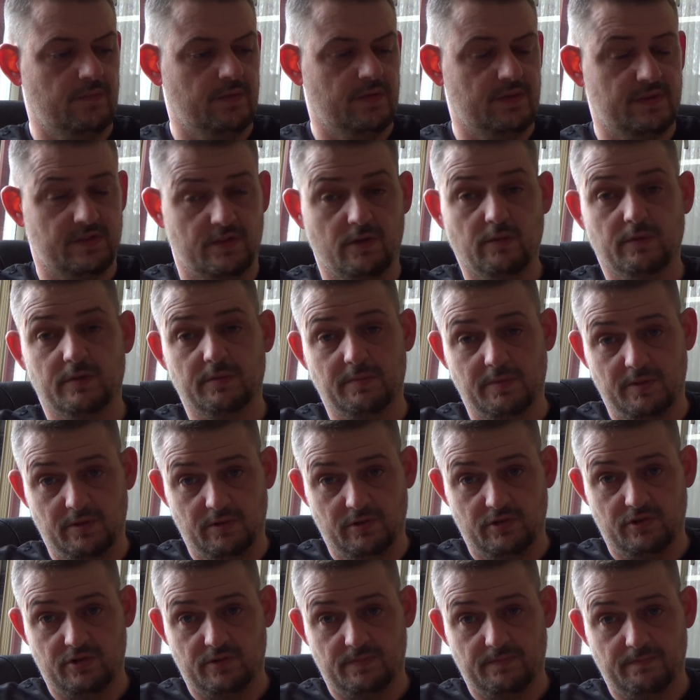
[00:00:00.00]
it's going to be
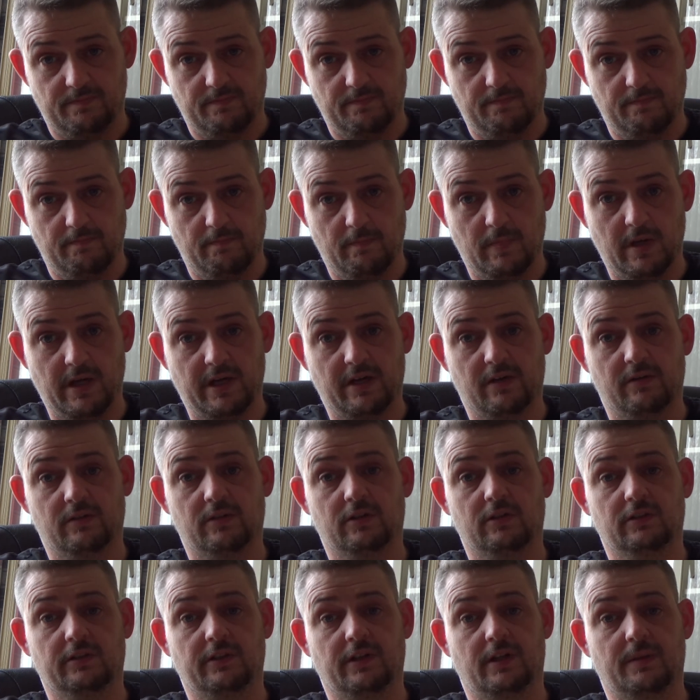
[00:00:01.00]
huge. But are
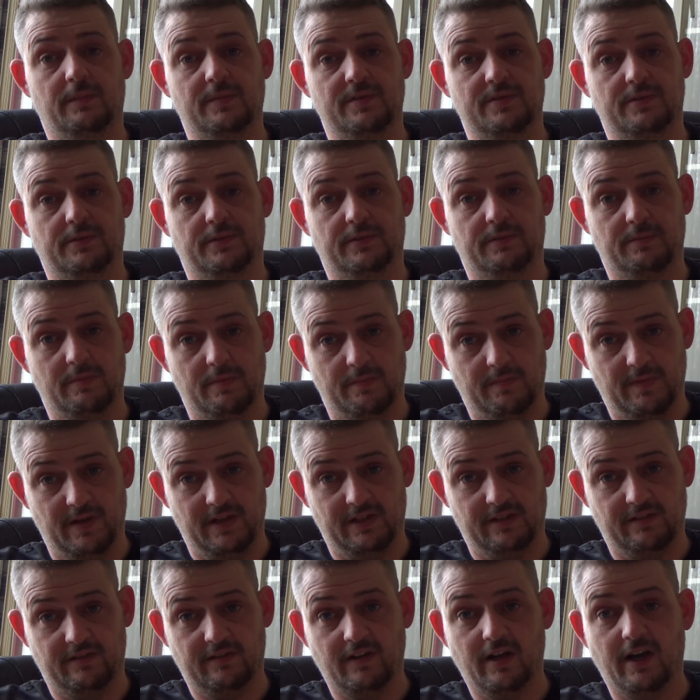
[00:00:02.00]
all the armies going to be
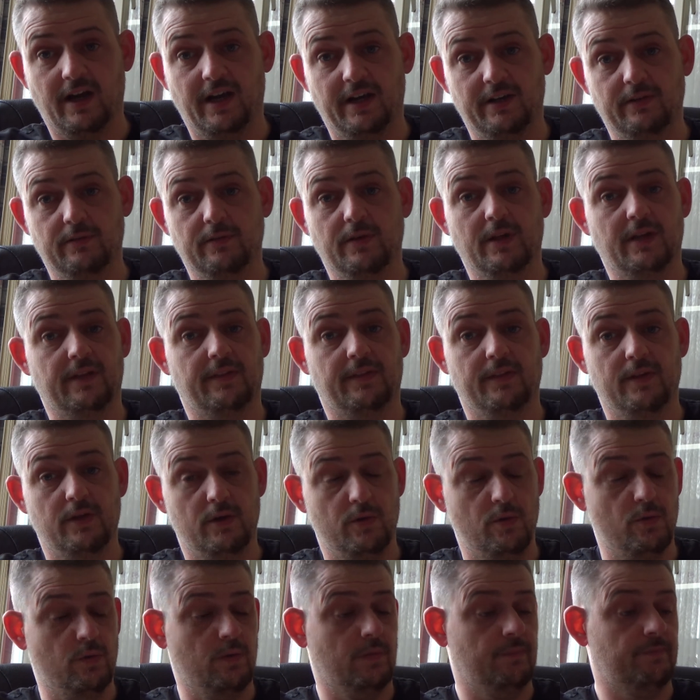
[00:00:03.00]
painted? I do not
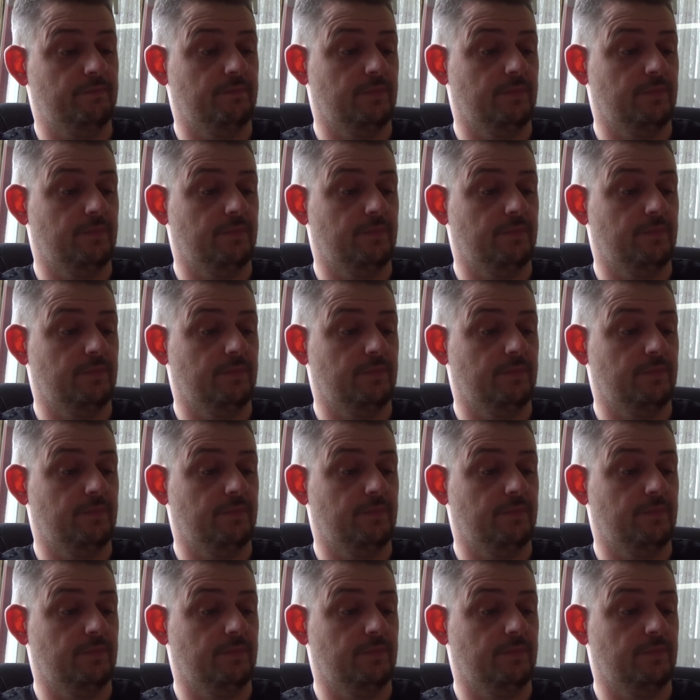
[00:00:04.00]
know,